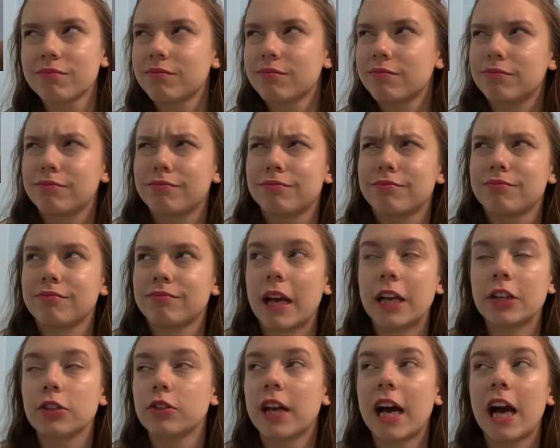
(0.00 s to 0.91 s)
um, I
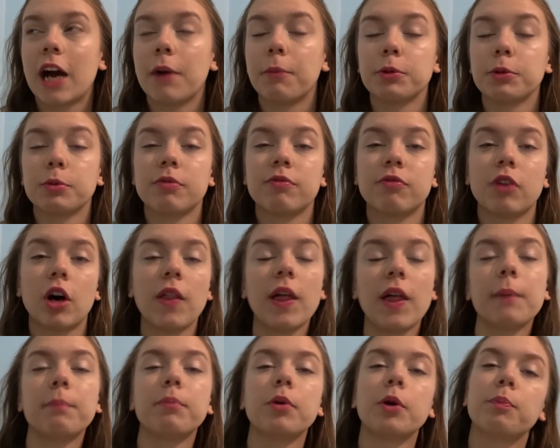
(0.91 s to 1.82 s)
don't know how much before
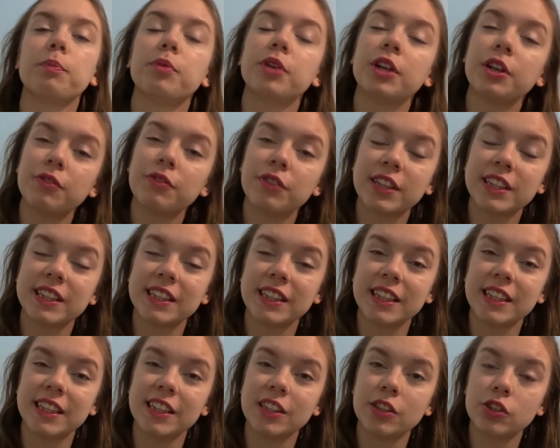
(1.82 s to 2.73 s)
that but
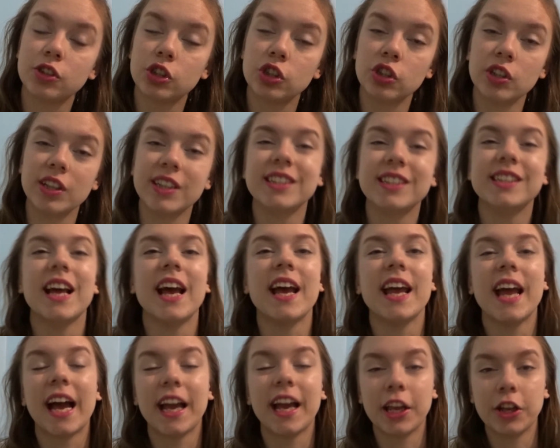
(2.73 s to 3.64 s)
previously to this
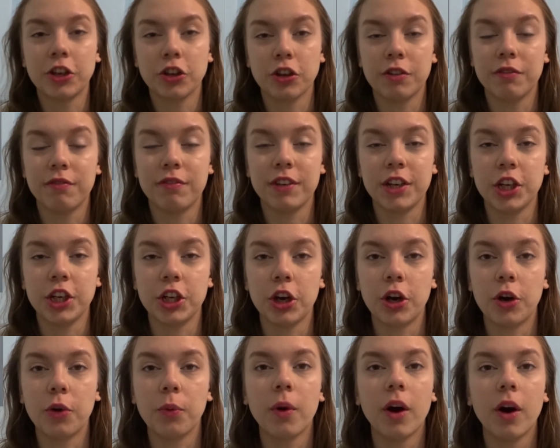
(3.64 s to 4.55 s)
day I had done a
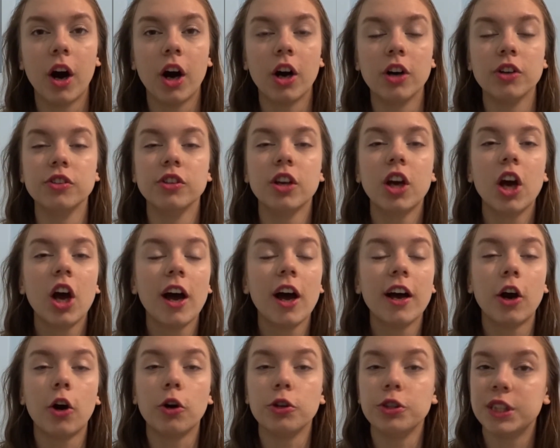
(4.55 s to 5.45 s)
video on
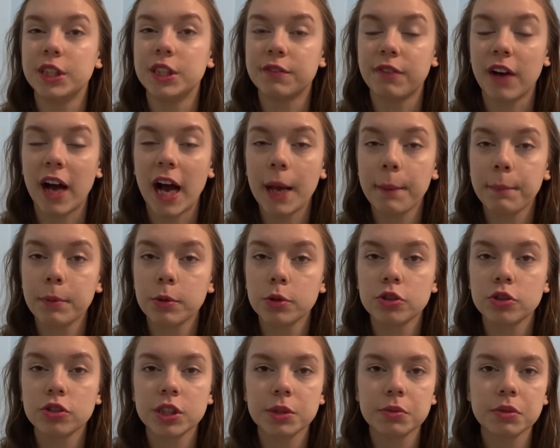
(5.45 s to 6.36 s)
hunting for hypo
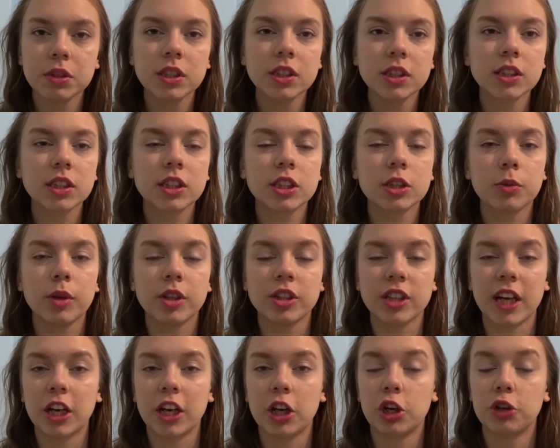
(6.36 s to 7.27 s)
treatments which
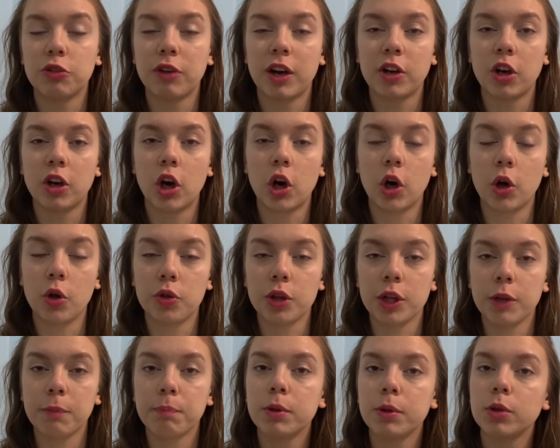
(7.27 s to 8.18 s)
I go around all
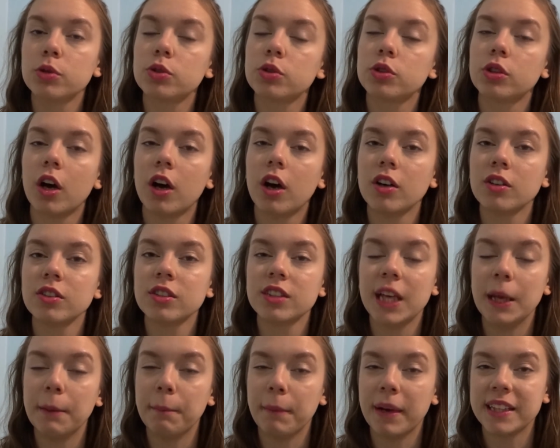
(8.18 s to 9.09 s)
the stores
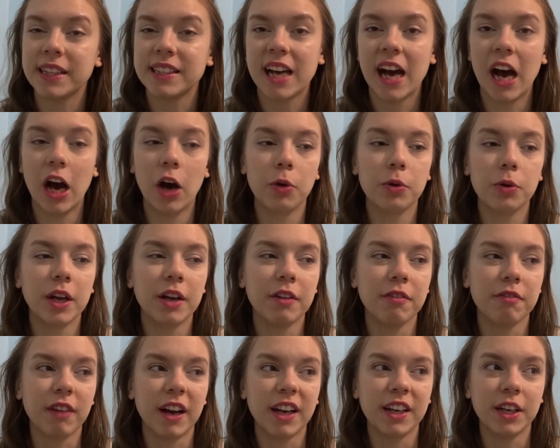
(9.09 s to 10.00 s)
in my town and
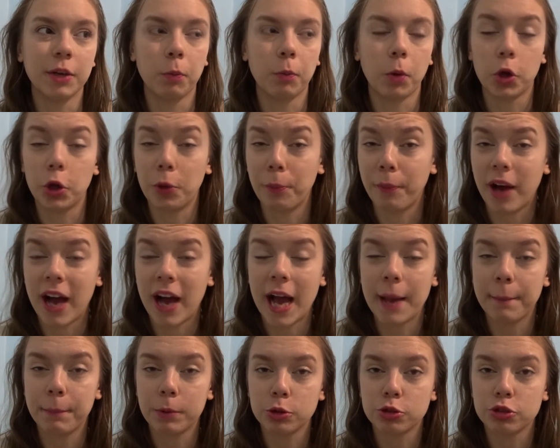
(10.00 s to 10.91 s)
finding what
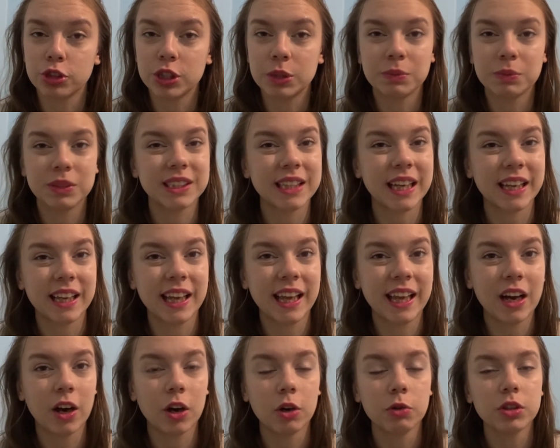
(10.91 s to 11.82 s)
hypo treatments I can
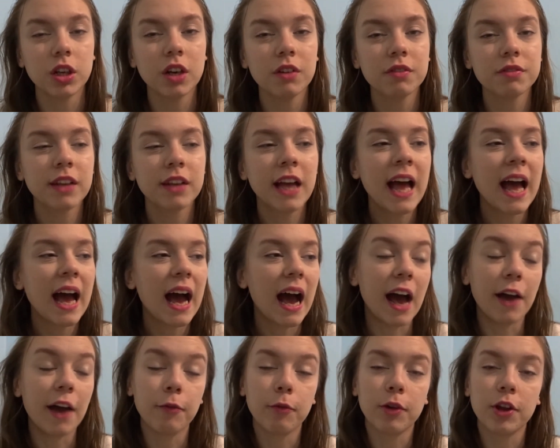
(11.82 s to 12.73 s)
get hold of
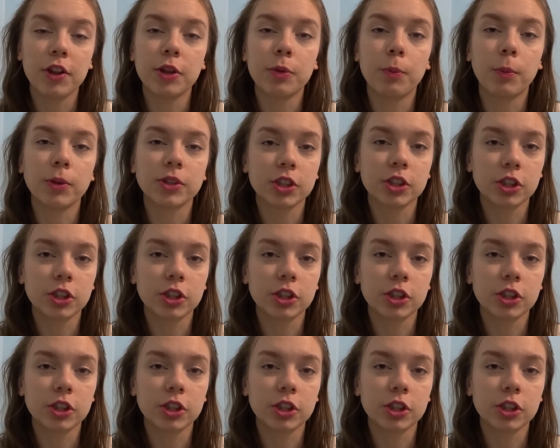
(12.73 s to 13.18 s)
and one of them was a